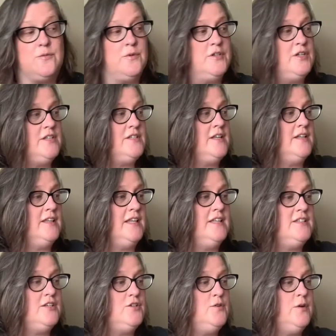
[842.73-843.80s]
just can
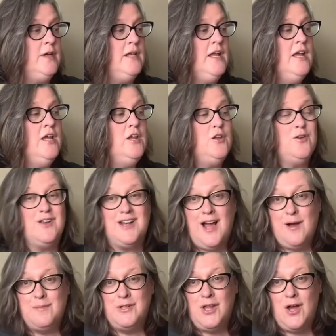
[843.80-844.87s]
listen to it. You can
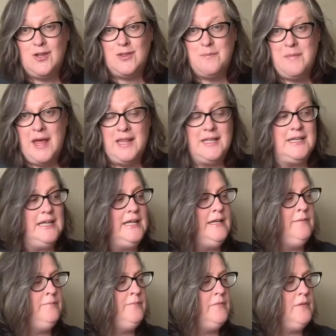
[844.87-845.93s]
hum along the
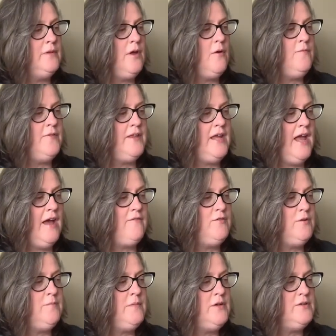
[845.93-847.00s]
melody. Hopefully you have
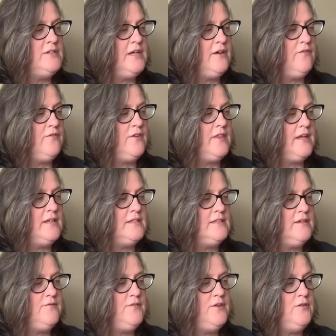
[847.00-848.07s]
your music for this.
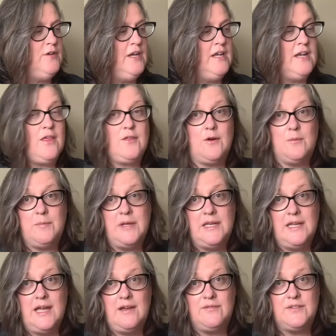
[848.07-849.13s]
If you need another
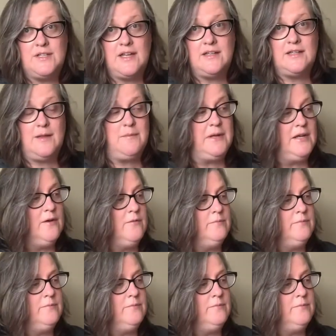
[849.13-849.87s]
PDF sent, let me know.